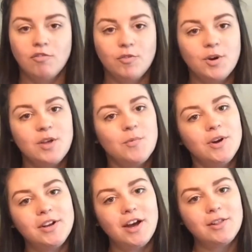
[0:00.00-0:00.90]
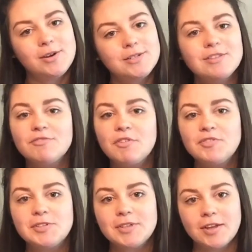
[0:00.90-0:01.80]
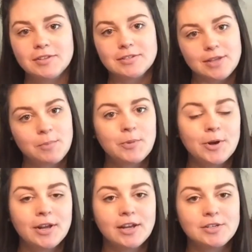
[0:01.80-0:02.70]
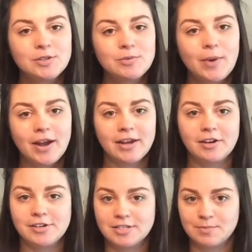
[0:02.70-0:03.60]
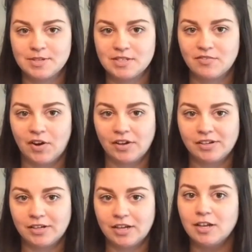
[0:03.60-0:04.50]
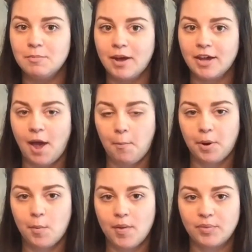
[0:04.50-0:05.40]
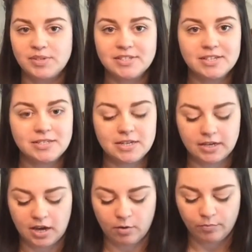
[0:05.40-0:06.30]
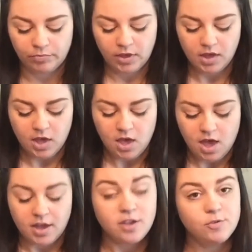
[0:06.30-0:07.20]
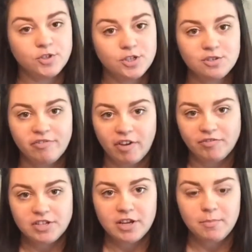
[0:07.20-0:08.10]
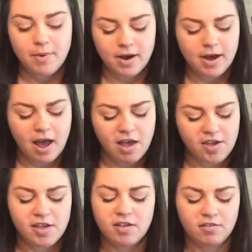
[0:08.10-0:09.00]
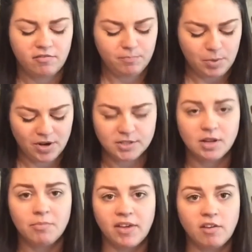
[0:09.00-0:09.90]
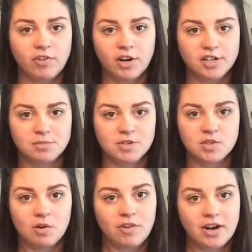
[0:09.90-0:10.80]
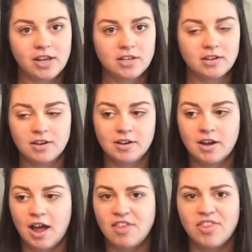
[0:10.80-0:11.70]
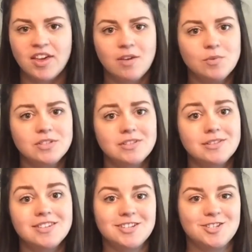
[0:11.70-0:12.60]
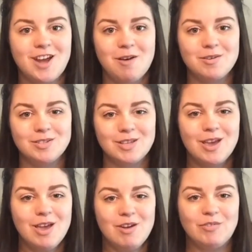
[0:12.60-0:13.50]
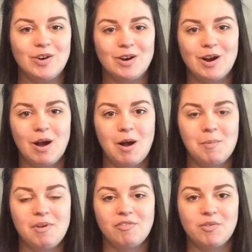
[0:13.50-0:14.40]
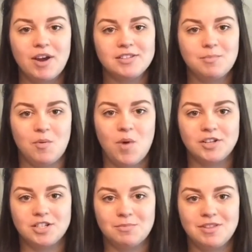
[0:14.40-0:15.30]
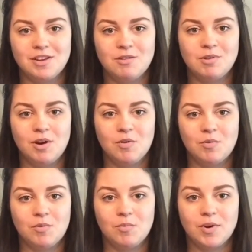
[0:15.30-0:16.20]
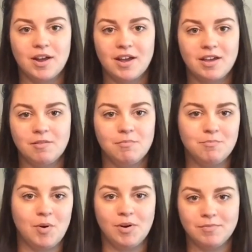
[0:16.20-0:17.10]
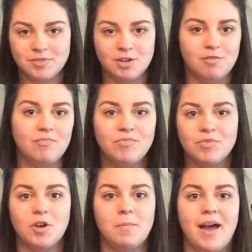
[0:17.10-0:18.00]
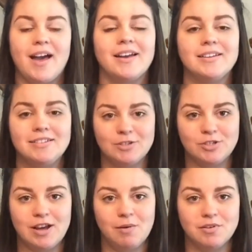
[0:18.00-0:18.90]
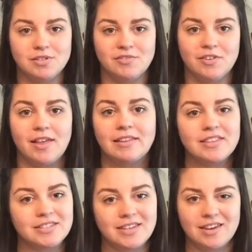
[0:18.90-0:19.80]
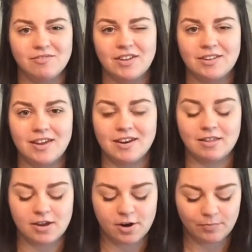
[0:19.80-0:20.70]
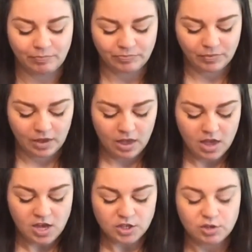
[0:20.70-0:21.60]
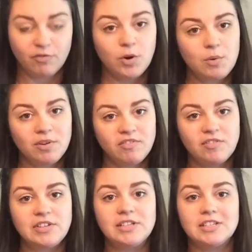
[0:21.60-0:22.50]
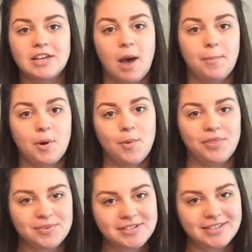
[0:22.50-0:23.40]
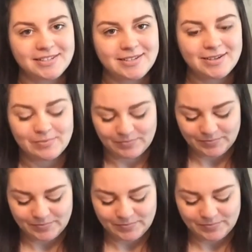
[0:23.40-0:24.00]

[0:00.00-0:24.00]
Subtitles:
$41.50 and putting it to my Christmas fund in my Capital One 360 account. I usually do 50, but I bought something for Christmas already. I think it was dish towels. For if you guys have been watching me, then you know what I bought. So look back, dish towels for like this gift at the end of the year. So $41.50 to Capital One 360.